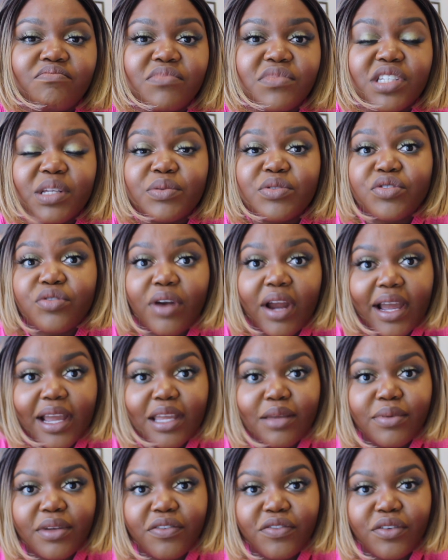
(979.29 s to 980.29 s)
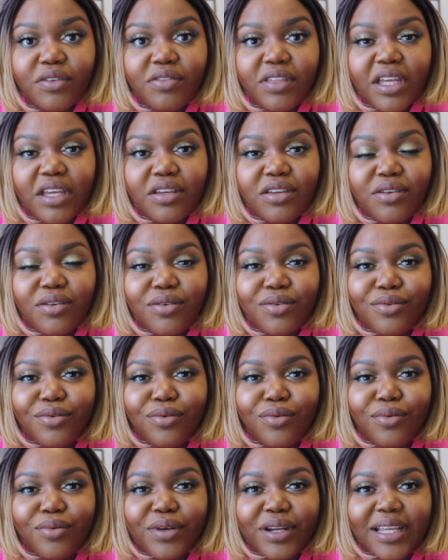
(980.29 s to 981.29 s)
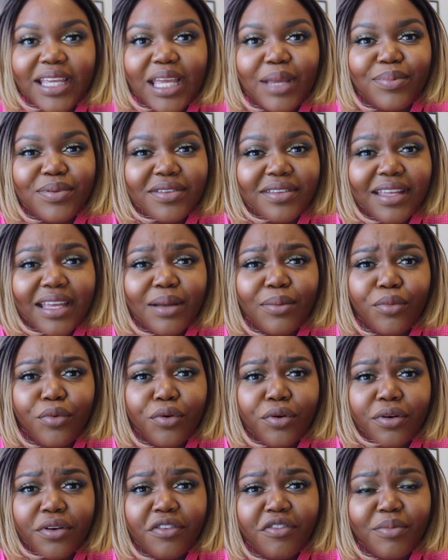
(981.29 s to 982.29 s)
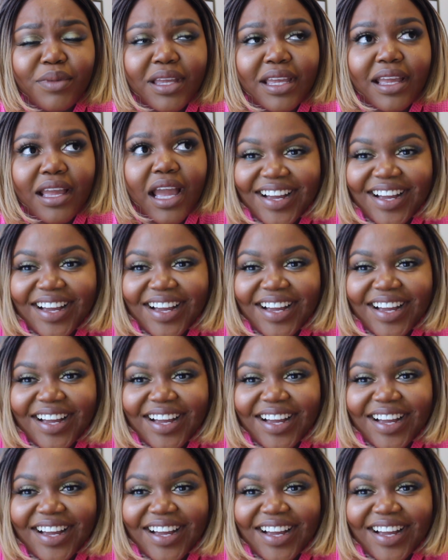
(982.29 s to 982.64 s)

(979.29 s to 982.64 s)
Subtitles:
Subscribe if you think you want to keep seeing more of me.